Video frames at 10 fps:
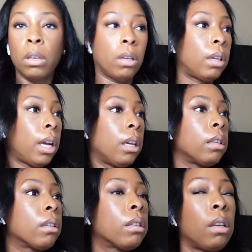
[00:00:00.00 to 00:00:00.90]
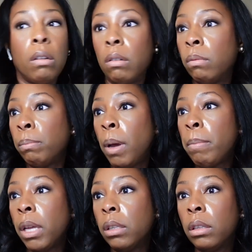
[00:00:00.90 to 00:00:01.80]
All right, so my
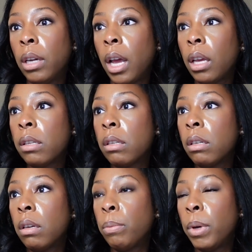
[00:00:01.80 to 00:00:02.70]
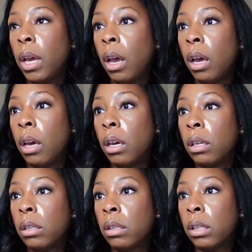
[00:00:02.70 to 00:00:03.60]
manager asked if we
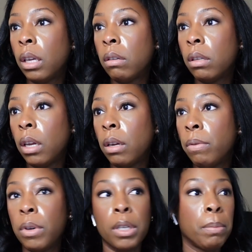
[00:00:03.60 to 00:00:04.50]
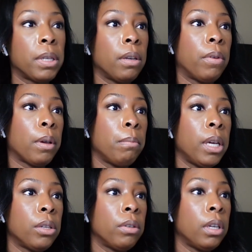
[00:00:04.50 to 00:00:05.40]
had sales data for a specific
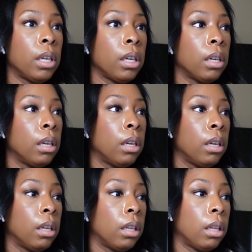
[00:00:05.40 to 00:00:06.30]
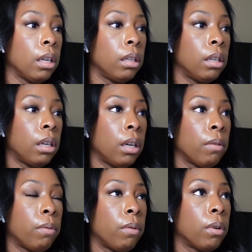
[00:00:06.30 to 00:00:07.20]
metric. They're
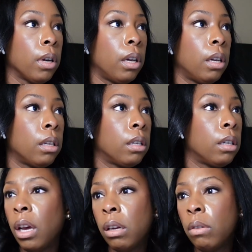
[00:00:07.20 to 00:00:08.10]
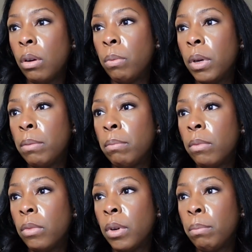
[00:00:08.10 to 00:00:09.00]
looking for it. I don't know what,
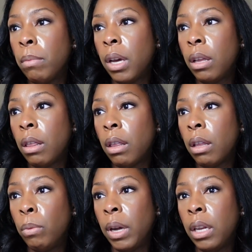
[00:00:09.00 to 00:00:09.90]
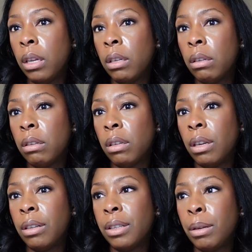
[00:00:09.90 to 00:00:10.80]
what month. Waiting to
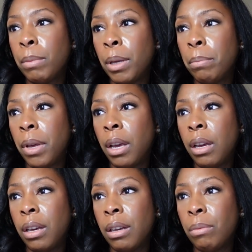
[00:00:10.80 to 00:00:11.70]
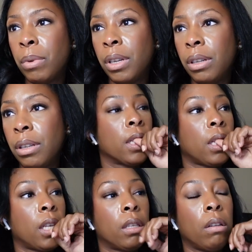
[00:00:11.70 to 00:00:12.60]
hear something back. What?
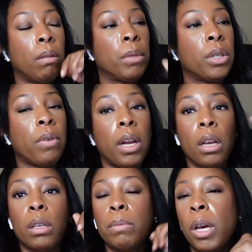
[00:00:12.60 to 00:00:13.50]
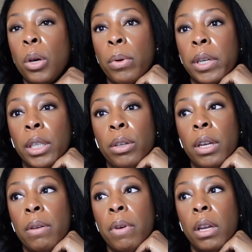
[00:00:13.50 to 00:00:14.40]
So I'm just writing a small query
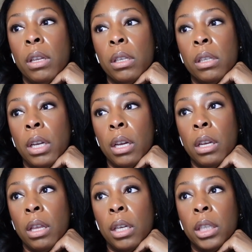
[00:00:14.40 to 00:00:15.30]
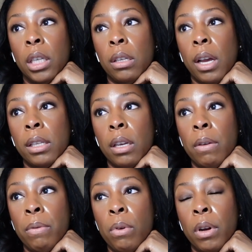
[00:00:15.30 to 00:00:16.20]
trying to find this data that she's
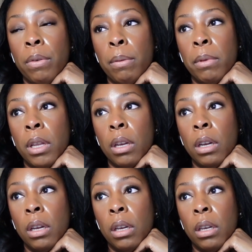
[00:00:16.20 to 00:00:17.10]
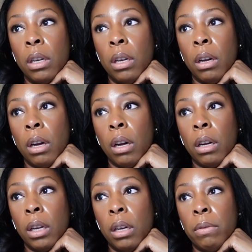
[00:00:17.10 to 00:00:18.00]
asking for from
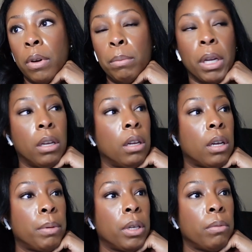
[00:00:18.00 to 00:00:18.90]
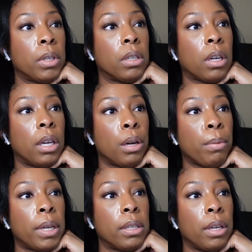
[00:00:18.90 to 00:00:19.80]
our from EDW, which is our
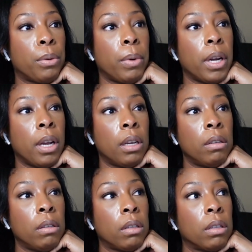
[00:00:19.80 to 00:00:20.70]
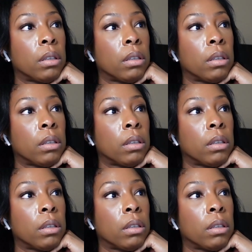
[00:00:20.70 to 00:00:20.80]
enterprise data warehouse.